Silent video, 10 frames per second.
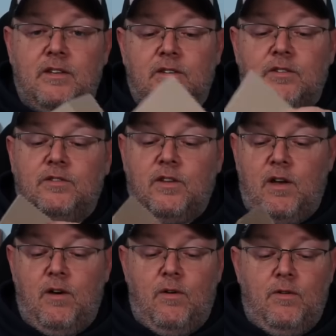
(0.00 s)

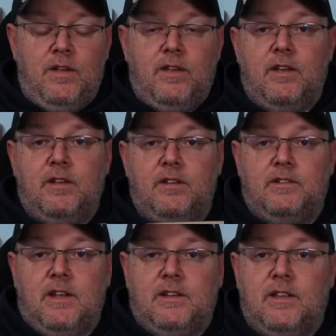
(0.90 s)
So
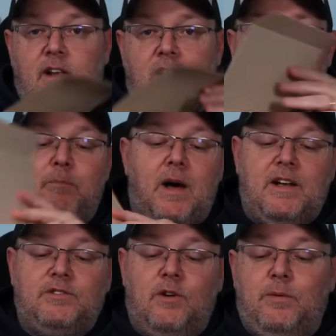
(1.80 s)
take that off.
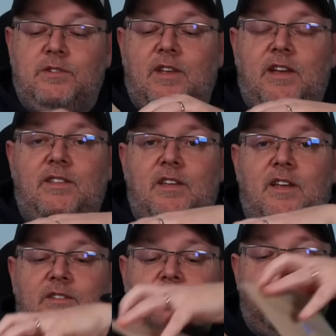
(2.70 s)
Box opens like
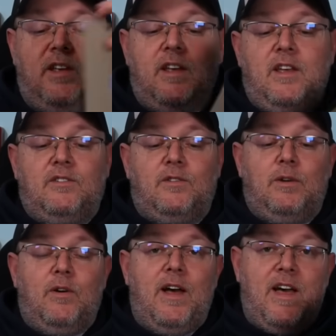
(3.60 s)
this. So we
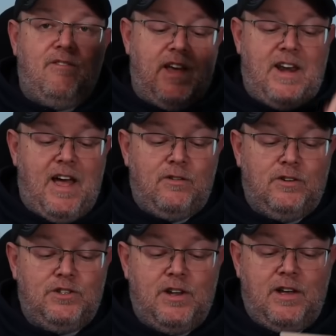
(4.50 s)
don't have that outer
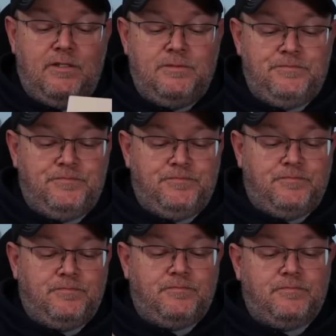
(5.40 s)
shell.
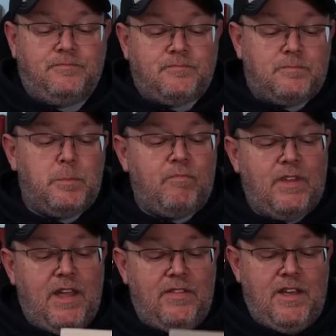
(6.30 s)

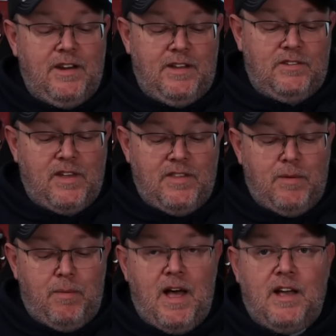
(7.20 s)
And then inside the
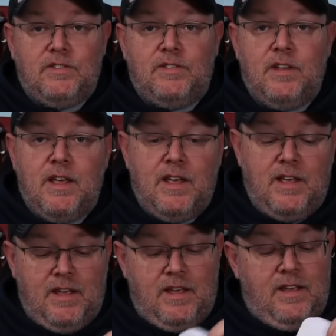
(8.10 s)
box
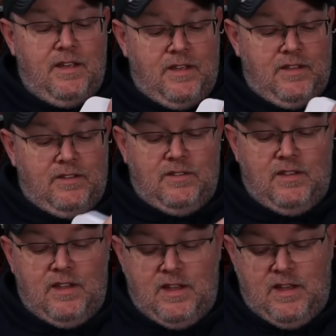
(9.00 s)
is
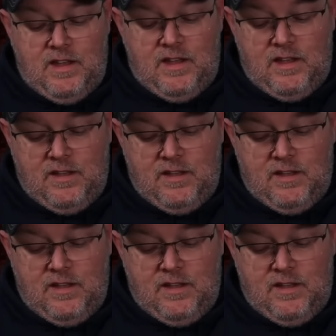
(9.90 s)
the